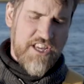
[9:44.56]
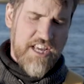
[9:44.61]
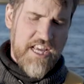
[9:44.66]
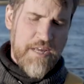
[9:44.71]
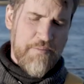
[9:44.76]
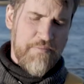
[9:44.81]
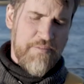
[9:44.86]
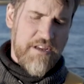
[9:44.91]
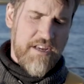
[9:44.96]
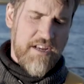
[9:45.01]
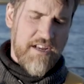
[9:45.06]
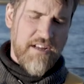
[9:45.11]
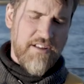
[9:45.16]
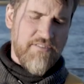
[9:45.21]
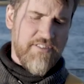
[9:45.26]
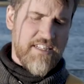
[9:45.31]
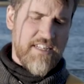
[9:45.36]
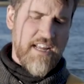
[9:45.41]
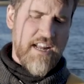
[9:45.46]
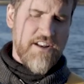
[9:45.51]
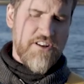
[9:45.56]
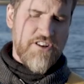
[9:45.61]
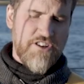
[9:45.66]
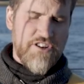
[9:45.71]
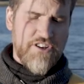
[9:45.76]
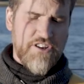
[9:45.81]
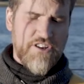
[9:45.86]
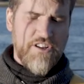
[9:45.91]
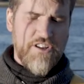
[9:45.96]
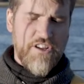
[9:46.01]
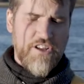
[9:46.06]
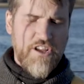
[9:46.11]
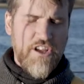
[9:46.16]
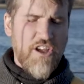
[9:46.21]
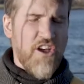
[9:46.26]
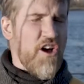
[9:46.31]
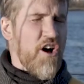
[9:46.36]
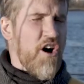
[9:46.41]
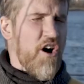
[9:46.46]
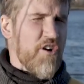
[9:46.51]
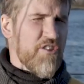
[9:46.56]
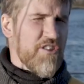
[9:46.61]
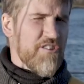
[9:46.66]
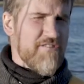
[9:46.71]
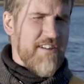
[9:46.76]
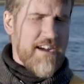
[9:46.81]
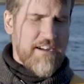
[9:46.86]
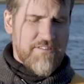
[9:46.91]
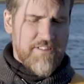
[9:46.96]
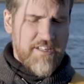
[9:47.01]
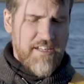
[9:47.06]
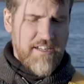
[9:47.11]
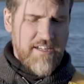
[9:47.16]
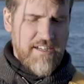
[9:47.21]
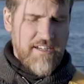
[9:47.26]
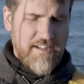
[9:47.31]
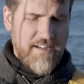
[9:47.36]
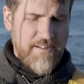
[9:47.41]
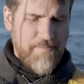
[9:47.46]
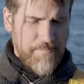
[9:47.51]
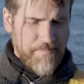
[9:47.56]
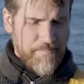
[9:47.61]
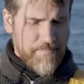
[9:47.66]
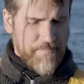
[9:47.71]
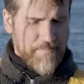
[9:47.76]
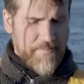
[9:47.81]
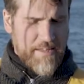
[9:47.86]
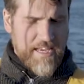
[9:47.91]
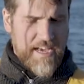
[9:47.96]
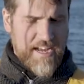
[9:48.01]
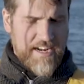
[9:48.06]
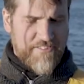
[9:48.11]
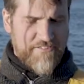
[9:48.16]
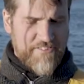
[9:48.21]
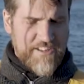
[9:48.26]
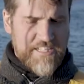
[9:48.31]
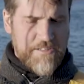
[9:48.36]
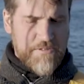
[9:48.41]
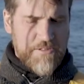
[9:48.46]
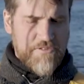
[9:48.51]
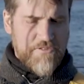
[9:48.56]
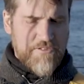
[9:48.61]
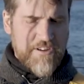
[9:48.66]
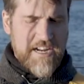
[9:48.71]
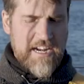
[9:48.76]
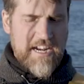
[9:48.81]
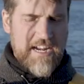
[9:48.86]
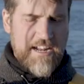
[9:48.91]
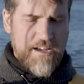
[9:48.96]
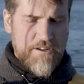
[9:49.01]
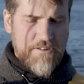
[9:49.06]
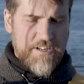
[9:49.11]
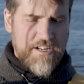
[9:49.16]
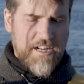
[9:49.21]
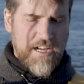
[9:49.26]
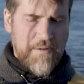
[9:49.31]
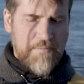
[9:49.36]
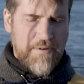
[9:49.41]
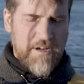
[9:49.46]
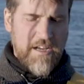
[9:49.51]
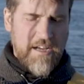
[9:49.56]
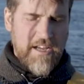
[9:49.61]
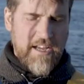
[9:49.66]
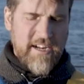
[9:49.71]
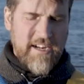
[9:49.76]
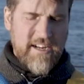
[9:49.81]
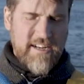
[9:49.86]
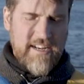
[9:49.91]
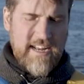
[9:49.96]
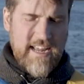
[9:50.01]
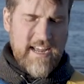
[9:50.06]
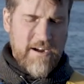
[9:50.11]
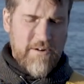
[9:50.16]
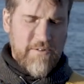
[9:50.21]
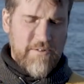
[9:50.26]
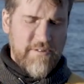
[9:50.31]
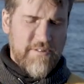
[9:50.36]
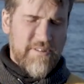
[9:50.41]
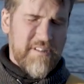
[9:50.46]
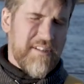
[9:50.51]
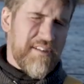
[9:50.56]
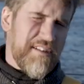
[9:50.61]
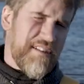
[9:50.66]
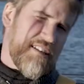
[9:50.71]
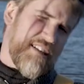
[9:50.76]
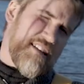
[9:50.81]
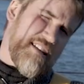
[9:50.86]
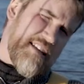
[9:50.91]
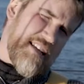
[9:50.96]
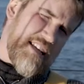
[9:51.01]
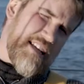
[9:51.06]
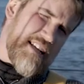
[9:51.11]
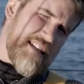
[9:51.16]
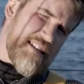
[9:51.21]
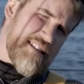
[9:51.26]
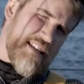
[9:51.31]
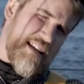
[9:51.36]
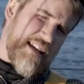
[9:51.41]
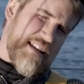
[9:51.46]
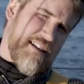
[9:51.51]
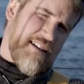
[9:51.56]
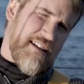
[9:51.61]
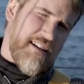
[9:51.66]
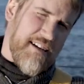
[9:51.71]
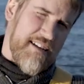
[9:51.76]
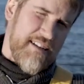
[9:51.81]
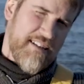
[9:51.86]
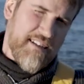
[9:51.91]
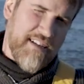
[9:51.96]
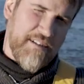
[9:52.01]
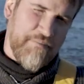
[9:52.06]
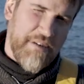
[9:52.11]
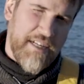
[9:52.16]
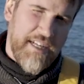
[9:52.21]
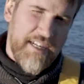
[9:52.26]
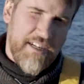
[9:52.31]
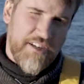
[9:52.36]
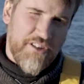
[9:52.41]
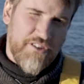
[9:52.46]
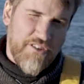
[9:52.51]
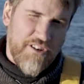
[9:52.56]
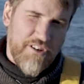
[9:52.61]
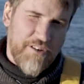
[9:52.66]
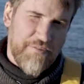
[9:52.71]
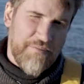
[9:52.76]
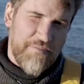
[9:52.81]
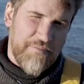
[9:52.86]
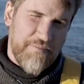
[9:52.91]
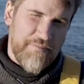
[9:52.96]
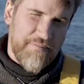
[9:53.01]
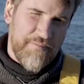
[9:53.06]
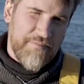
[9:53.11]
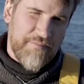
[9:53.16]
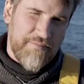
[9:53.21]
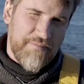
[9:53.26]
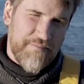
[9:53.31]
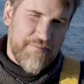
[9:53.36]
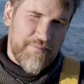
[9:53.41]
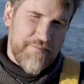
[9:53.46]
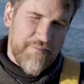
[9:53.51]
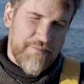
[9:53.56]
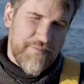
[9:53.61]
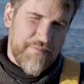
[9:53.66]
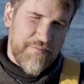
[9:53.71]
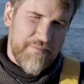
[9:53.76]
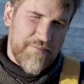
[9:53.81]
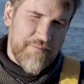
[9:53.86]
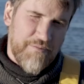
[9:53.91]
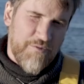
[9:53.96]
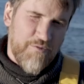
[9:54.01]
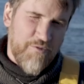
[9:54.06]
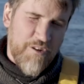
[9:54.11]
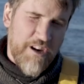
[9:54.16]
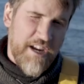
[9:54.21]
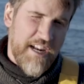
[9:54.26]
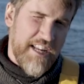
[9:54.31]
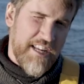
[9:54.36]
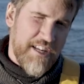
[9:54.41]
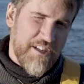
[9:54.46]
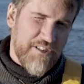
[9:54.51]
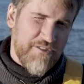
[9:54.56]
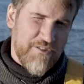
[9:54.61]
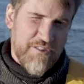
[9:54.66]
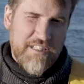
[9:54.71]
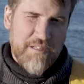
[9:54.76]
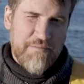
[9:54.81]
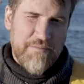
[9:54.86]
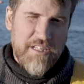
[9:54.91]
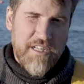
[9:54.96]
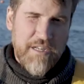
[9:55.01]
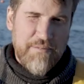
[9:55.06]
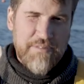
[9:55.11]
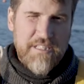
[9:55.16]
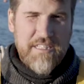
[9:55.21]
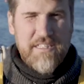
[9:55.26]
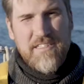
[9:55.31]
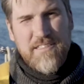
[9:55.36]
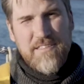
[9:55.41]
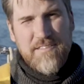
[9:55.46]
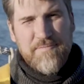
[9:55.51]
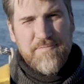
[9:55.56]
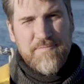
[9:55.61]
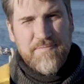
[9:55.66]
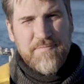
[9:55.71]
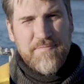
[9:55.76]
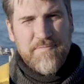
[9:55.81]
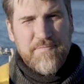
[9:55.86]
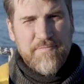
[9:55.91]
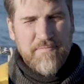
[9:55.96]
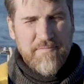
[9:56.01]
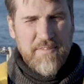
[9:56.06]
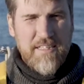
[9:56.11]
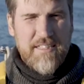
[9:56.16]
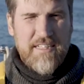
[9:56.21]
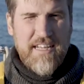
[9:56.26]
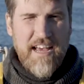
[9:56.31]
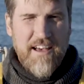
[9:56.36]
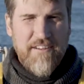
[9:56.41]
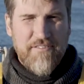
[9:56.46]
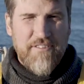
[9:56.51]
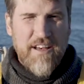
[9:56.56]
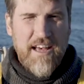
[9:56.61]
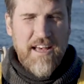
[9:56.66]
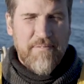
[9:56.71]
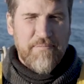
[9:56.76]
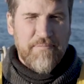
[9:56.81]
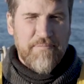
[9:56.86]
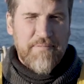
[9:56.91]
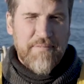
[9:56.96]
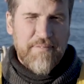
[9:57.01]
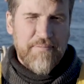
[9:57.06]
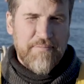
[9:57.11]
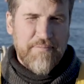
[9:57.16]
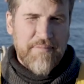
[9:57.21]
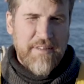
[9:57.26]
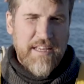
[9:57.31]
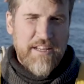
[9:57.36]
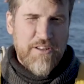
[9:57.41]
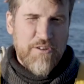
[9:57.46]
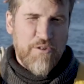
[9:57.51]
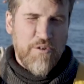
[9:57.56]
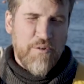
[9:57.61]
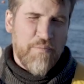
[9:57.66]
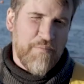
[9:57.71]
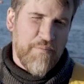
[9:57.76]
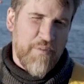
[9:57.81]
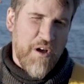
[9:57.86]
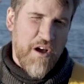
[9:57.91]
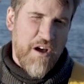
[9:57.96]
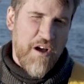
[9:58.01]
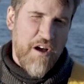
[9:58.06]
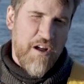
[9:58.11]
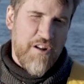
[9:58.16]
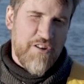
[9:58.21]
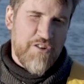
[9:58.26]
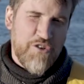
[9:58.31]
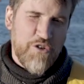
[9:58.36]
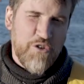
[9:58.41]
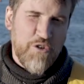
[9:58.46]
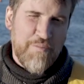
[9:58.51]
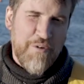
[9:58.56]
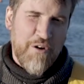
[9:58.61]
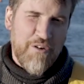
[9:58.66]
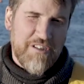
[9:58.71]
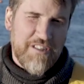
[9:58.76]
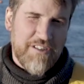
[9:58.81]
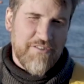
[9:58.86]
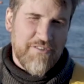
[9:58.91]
keeping the tension on the round turn. And if this was really loaded up, I can now ease that under complete control. Really useful sometimes to have that in your toolbox